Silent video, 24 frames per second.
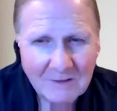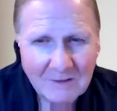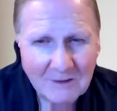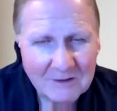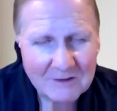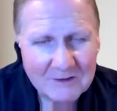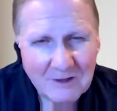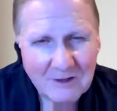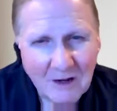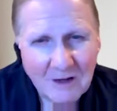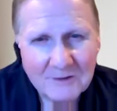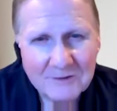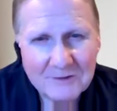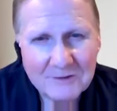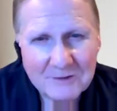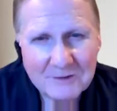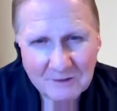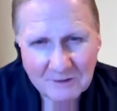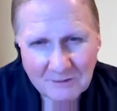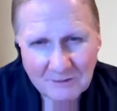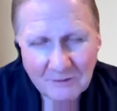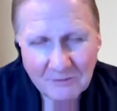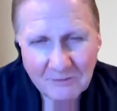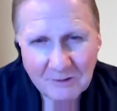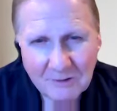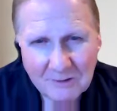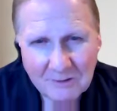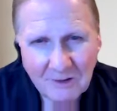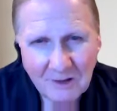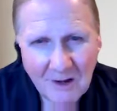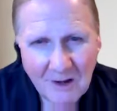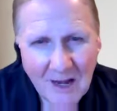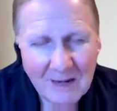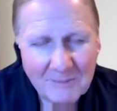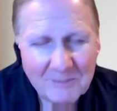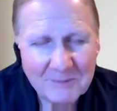There is also
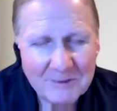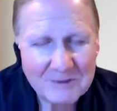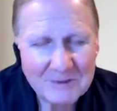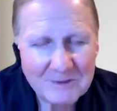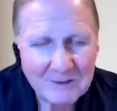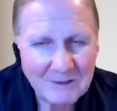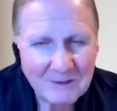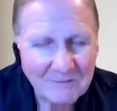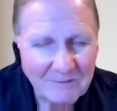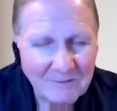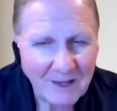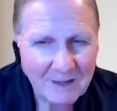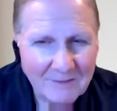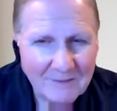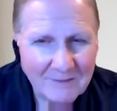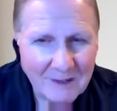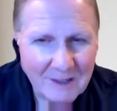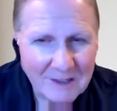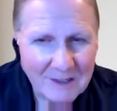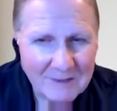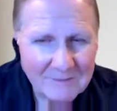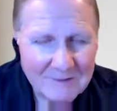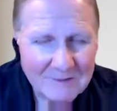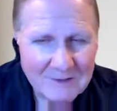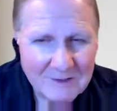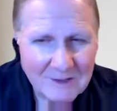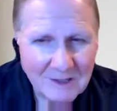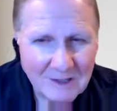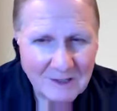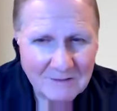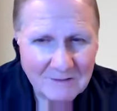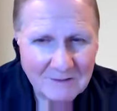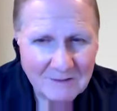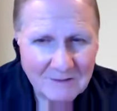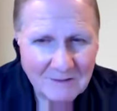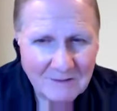the opposite of that I've
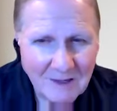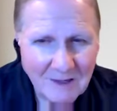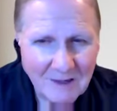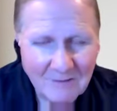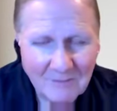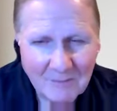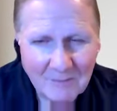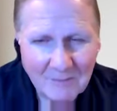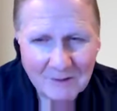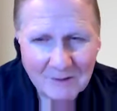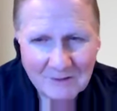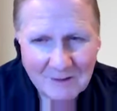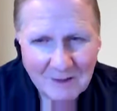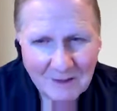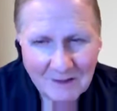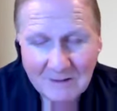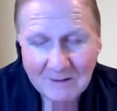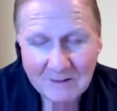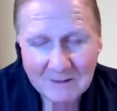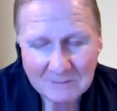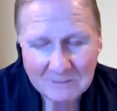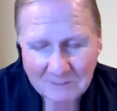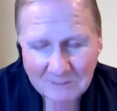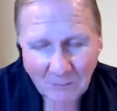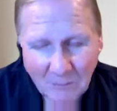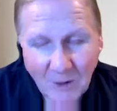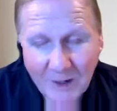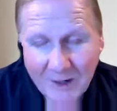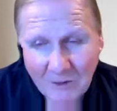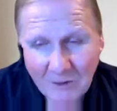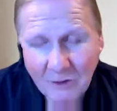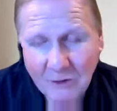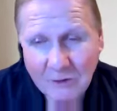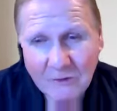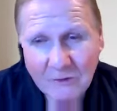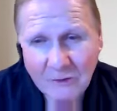seen, that they have been deal
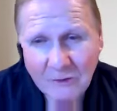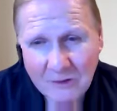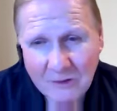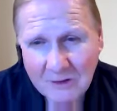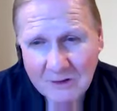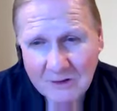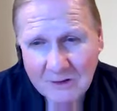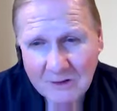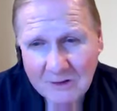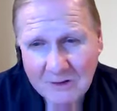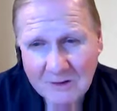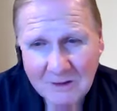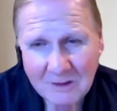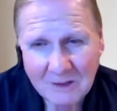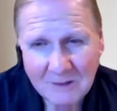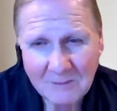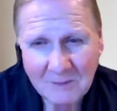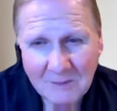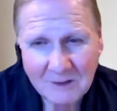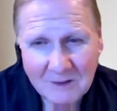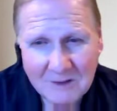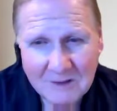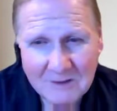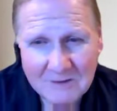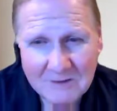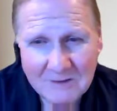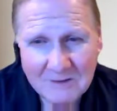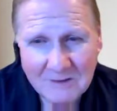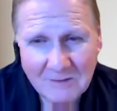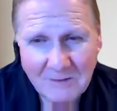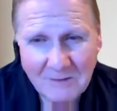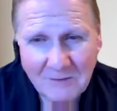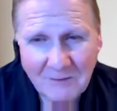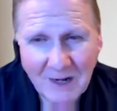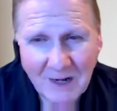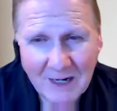breakers, okay,
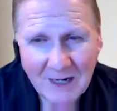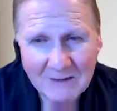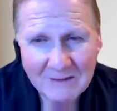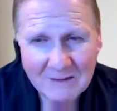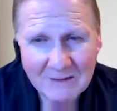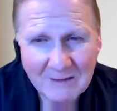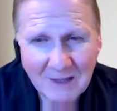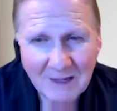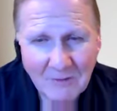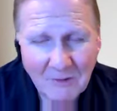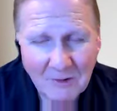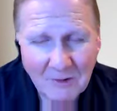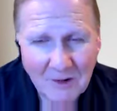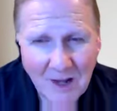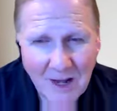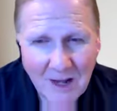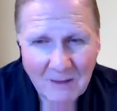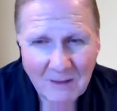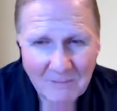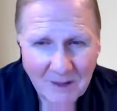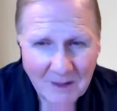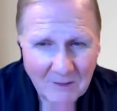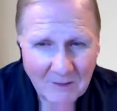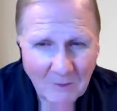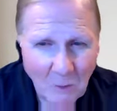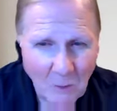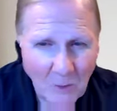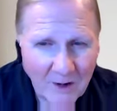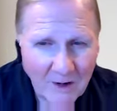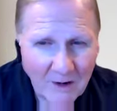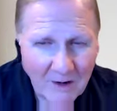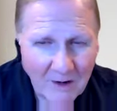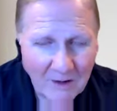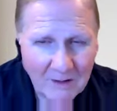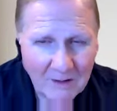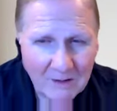because of the fact that they were not made
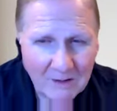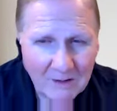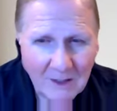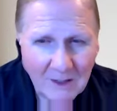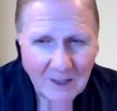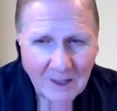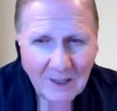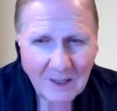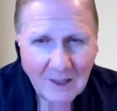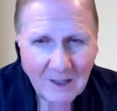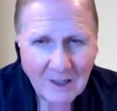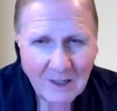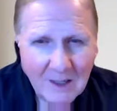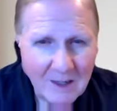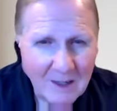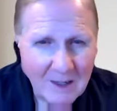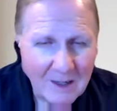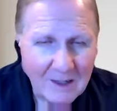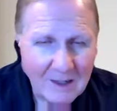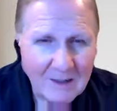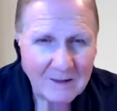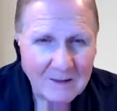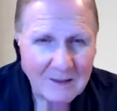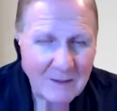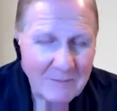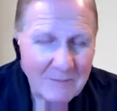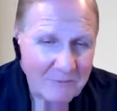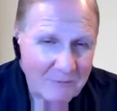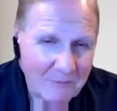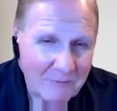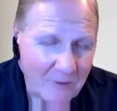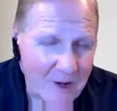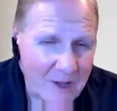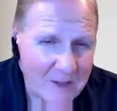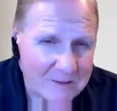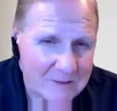aware
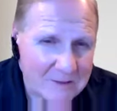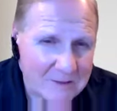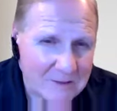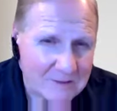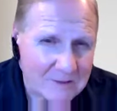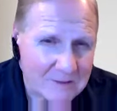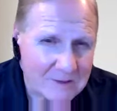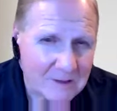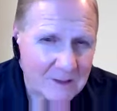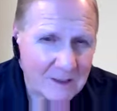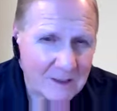up front.